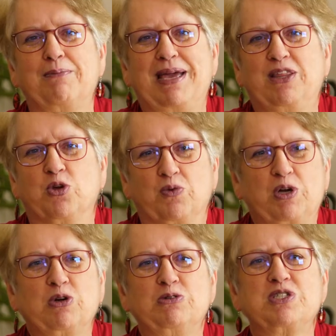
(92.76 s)
made the
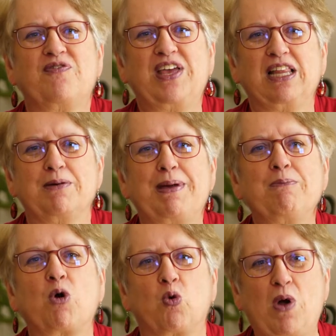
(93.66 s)
recruits feel a bit
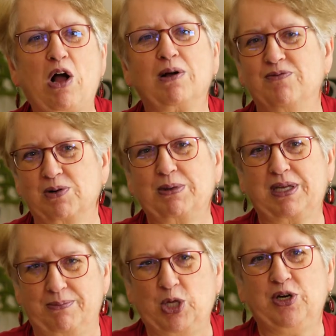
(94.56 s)
more welcome from a
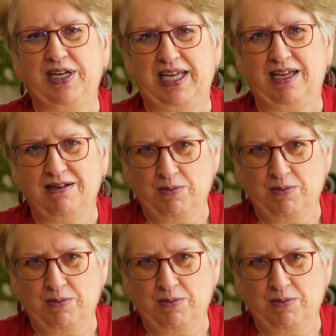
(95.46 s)
community